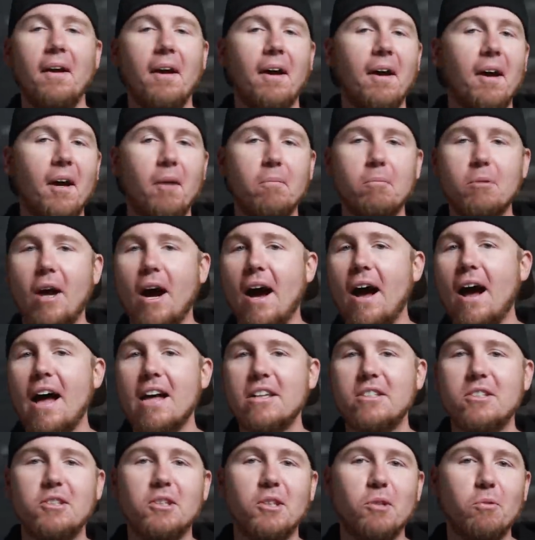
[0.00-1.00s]
um,
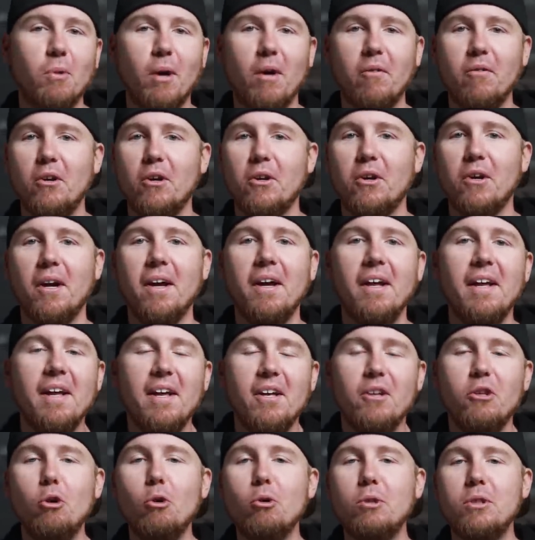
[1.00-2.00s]
costs and whatever your
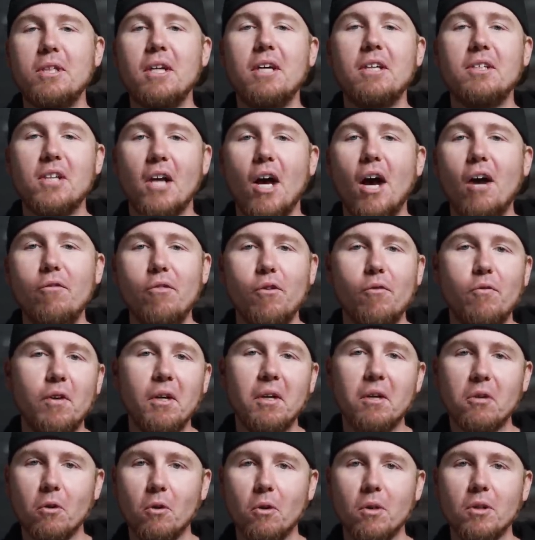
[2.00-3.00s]
uses of the
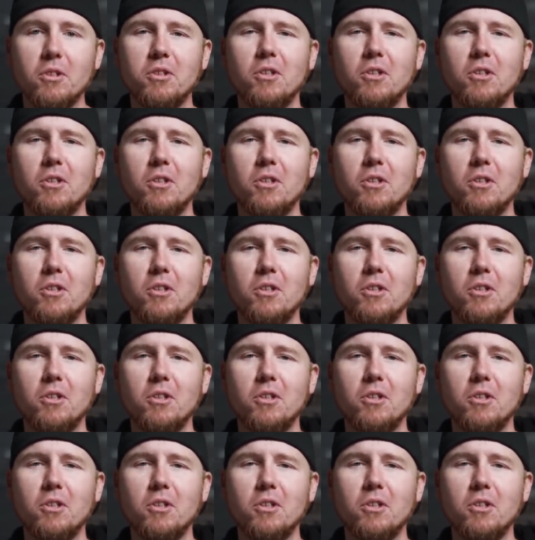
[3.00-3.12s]
vehicle.